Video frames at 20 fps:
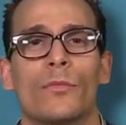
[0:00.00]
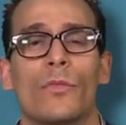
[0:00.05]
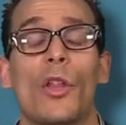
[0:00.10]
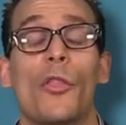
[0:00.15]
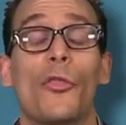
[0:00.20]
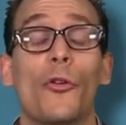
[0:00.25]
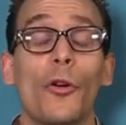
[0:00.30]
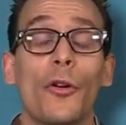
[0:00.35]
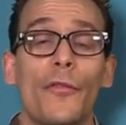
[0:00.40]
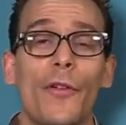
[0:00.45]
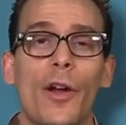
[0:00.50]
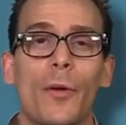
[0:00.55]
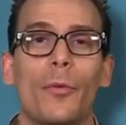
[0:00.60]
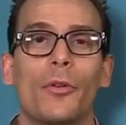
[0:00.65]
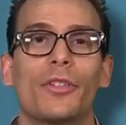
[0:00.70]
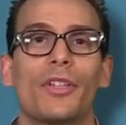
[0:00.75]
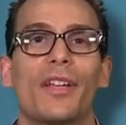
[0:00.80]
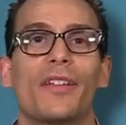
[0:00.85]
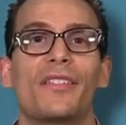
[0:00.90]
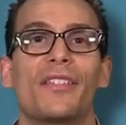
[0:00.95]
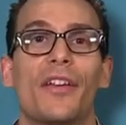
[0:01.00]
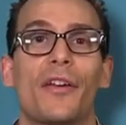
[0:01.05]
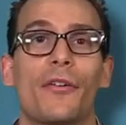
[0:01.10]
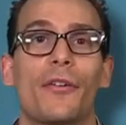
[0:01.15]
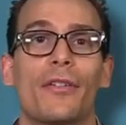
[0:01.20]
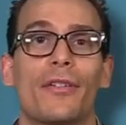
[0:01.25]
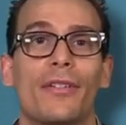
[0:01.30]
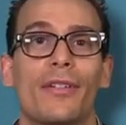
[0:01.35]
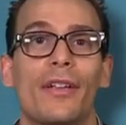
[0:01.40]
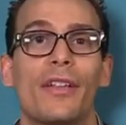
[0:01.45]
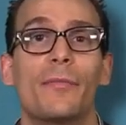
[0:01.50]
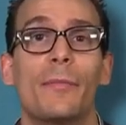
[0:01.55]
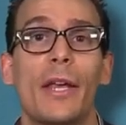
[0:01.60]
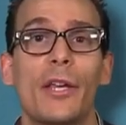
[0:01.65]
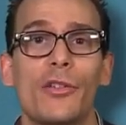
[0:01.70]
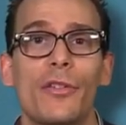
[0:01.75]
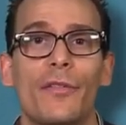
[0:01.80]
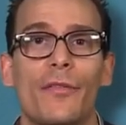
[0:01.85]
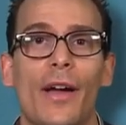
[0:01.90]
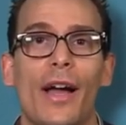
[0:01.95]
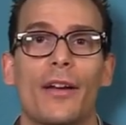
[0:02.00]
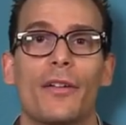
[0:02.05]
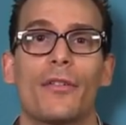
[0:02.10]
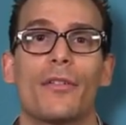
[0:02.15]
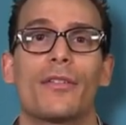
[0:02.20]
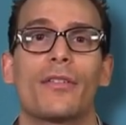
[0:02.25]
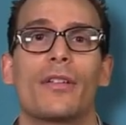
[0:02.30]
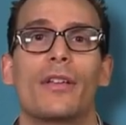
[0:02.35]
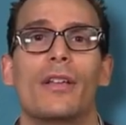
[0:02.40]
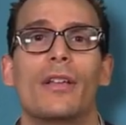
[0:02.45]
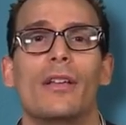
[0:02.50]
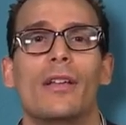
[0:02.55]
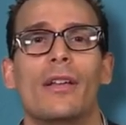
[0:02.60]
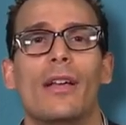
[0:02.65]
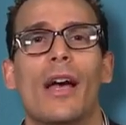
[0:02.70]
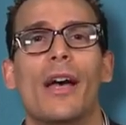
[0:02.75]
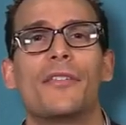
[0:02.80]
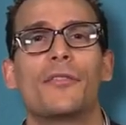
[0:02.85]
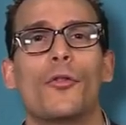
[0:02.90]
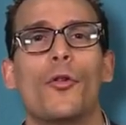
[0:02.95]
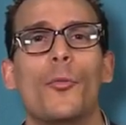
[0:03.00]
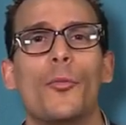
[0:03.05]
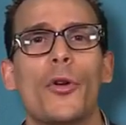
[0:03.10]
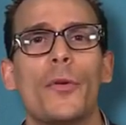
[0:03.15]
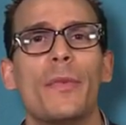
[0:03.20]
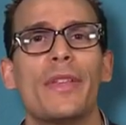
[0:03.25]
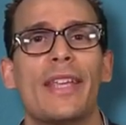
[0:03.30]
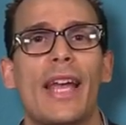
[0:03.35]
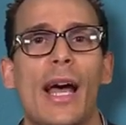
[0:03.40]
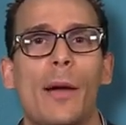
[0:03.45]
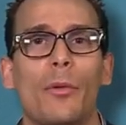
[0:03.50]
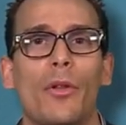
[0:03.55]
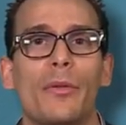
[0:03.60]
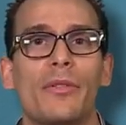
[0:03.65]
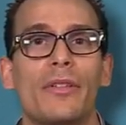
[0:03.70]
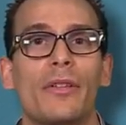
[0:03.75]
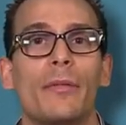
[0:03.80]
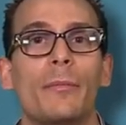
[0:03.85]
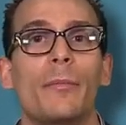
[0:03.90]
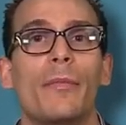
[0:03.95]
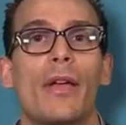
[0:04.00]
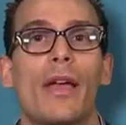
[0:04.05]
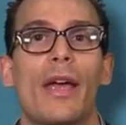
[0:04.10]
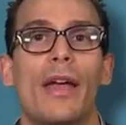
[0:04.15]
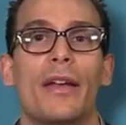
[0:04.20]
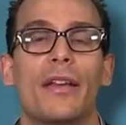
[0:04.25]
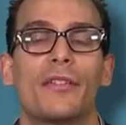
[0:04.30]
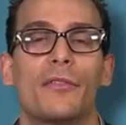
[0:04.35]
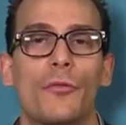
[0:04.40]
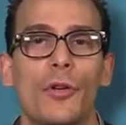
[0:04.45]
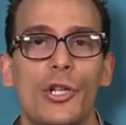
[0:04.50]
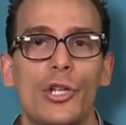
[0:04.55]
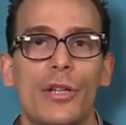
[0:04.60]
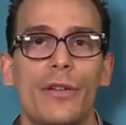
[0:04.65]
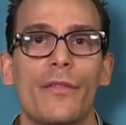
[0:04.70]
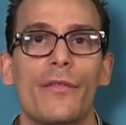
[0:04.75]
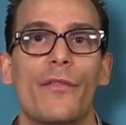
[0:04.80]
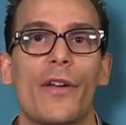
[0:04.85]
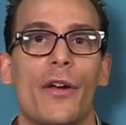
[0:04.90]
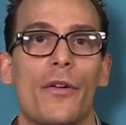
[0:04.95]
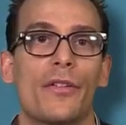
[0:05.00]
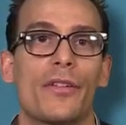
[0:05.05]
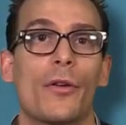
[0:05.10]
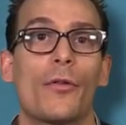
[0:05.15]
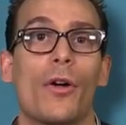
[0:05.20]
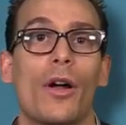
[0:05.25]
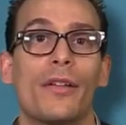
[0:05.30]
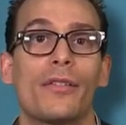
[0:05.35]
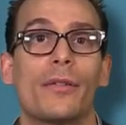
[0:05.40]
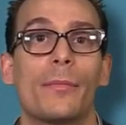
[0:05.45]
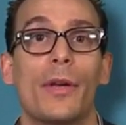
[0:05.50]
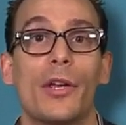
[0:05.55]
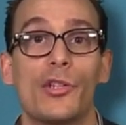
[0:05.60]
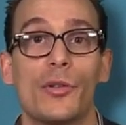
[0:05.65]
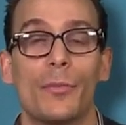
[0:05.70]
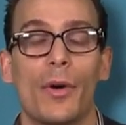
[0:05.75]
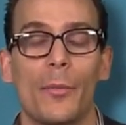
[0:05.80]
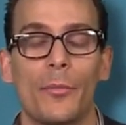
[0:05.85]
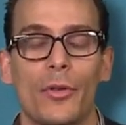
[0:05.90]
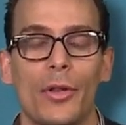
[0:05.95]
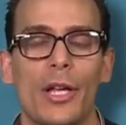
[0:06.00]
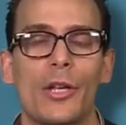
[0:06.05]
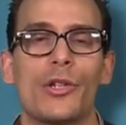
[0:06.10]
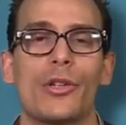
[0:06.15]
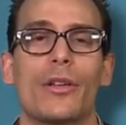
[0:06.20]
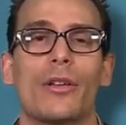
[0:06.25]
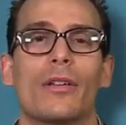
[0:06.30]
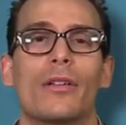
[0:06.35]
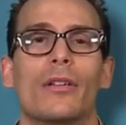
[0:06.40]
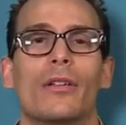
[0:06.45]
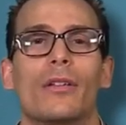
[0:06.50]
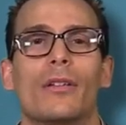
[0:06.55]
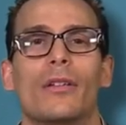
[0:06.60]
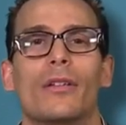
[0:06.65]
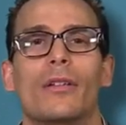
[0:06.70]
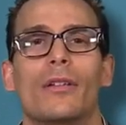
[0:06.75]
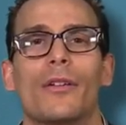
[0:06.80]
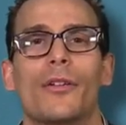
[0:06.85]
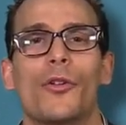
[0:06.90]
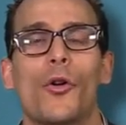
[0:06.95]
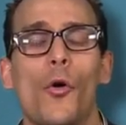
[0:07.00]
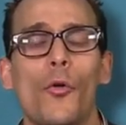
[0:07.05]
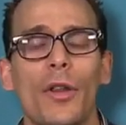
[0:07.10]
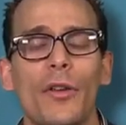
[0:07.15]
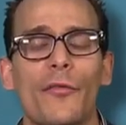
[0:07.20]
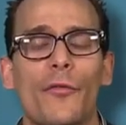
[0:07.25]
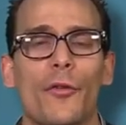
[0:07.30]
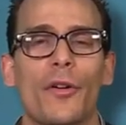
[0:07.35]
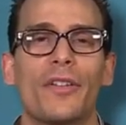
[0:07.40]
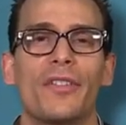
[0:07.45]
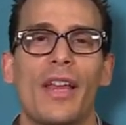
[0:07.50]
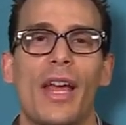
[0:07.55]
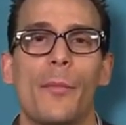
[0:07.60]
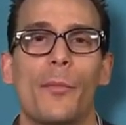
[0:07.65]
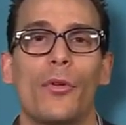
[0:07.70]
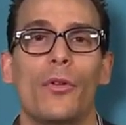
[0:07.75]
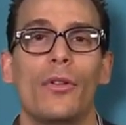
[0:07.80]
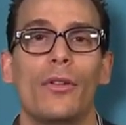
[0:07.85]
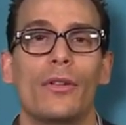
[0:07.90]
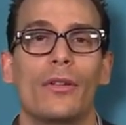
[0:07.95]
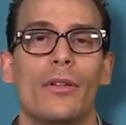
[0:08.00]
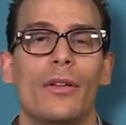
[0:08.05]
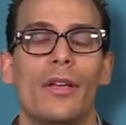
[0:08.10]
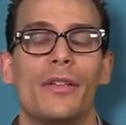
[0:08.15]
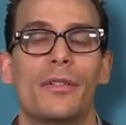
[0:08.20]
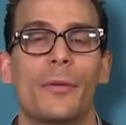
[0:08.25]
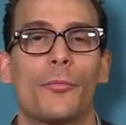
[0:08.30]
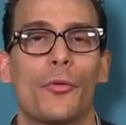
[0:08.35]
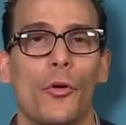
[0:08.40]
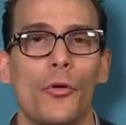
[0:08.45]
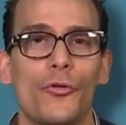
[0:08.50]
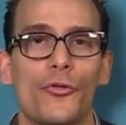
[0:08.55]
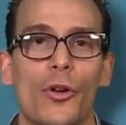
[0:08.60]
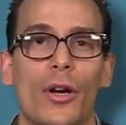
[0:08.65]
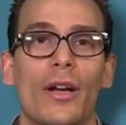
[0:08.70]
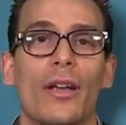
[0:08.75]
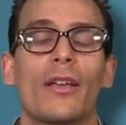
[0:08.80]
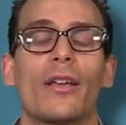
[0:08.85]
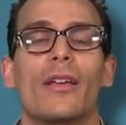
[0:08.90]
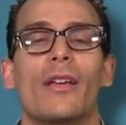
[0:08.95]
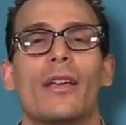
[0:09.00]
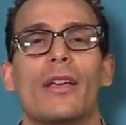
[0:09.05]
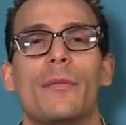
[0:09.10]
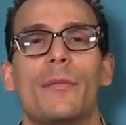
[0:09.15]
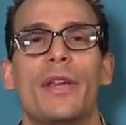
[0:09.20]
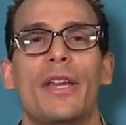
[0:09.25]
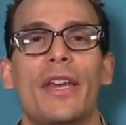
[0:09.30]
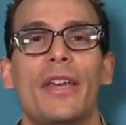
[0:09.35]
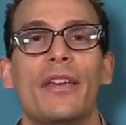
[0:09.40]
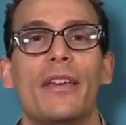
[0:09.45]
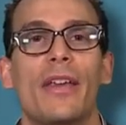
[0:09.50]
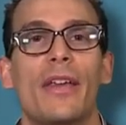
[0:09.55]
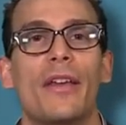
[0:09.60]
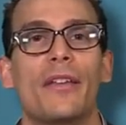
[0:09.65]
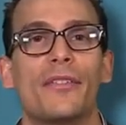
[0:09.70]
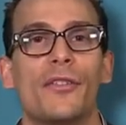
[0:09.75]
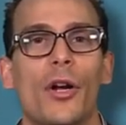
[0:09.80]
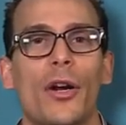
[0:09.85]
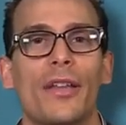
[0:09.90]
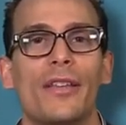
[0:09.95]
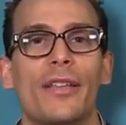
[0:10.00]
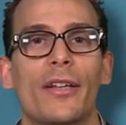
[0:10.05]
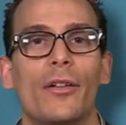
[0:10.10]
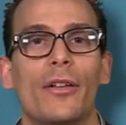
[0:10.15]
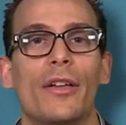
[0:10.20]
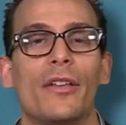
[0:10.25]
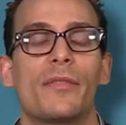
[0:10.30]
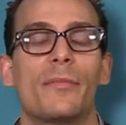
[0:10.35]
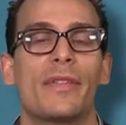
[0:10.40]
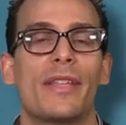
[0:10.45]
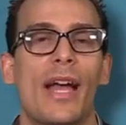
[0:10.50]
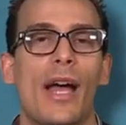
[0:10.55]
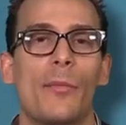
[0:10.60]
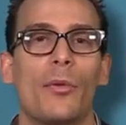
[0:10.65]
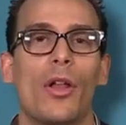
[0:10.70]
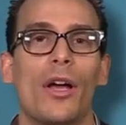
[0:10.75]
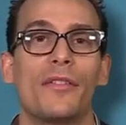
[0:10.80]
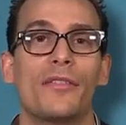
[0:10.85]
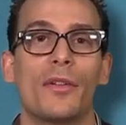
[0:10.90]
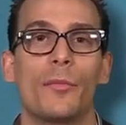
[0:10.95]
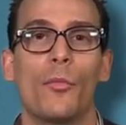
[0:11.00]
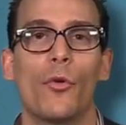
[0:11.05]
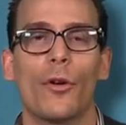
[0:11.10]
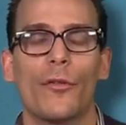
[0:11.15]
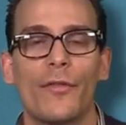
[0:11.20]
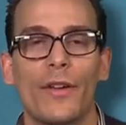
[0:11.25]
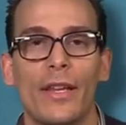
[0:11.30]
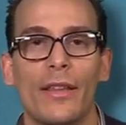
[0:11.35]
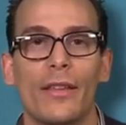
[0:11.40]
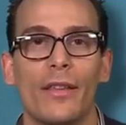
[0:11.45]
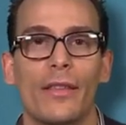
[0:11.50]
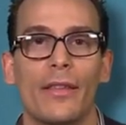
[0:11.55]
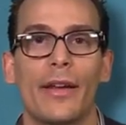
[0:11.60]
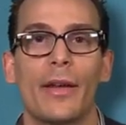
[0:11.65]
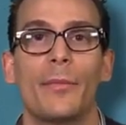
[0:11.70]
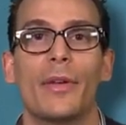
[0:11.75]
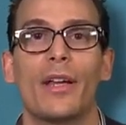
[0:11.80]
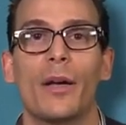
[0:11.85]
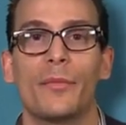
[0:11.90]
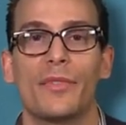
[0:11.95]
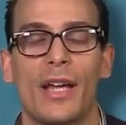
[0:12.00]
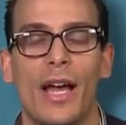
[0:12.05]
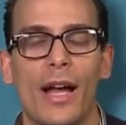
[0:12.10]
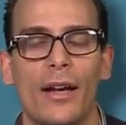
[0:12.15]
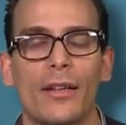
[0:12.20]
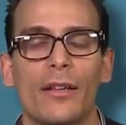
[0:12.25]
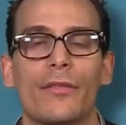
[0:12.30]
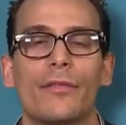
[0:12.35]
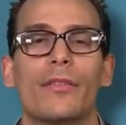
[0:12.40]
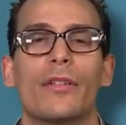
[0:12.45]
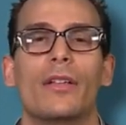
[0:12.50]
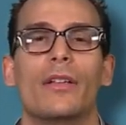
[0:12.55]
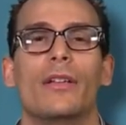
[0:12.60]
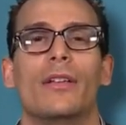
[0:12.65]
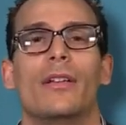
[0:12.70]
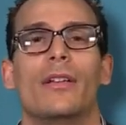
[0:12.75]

The third variable to consider is patient factors, as opioid metabolism and excretion varies across the patient population. Codeine, for example, is a prodrug, meaning it is not until it is metabolized to morphine that it becomes active.